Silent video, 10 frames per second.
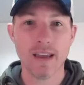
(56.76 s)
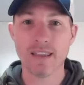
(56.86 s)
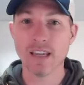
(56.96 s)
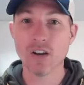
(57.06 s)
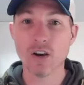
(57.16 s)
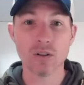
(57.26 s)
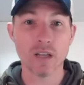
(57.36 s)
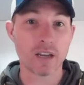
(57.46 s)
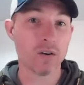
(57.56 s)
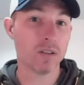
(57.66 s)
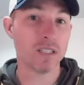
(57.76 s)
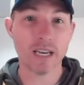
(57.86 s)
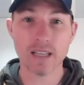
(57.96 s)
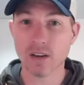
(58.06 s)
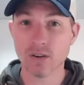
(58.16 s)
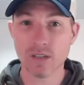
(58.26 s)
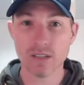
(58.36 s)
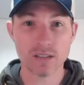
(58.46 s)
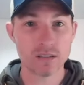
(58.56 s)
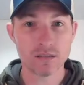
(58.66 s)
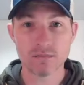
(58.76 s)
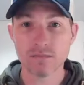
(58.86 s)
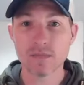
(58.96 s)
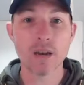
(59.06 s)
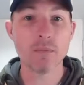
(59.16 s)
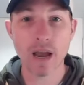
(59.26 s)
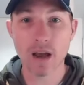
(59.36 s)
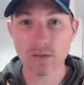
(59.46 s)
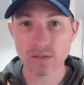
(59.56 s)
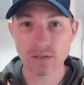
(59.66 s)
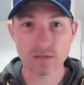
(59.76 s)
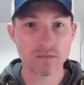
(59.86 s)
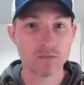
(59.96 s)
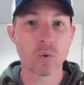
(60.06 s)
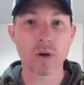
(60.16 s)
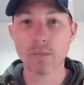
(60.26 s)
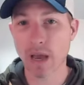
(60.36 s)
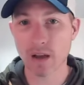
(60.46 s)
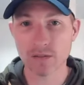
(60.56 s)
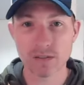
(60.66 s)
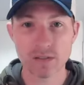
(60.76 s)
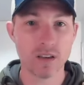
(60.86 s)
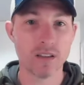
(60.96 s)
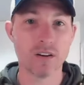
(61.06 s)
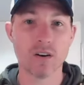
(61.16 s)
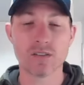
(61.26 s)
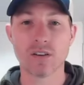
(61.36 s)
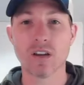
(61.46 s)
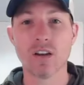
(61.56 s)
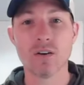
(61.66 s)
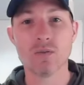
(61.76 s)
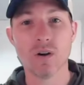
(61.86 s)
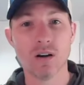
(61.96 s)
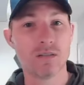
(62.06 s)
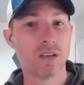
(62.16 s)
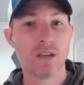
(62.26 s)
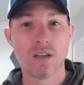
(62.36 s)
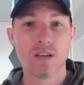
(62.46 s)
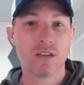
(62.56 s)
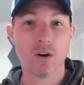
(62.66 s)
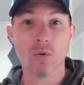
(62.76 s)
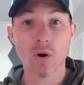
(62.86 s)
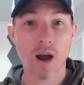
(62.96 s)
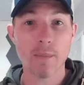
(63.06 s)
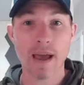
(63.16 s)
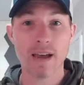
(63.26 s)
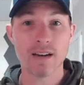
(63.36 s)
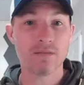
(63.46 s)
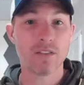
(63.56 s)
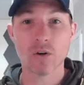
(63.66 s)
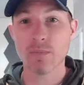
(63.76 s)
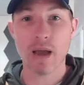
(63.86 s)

and they know like, oh, the dead load is 10 pounds 20 pounds, and they're also going to know, well, you know, where I'm at, 30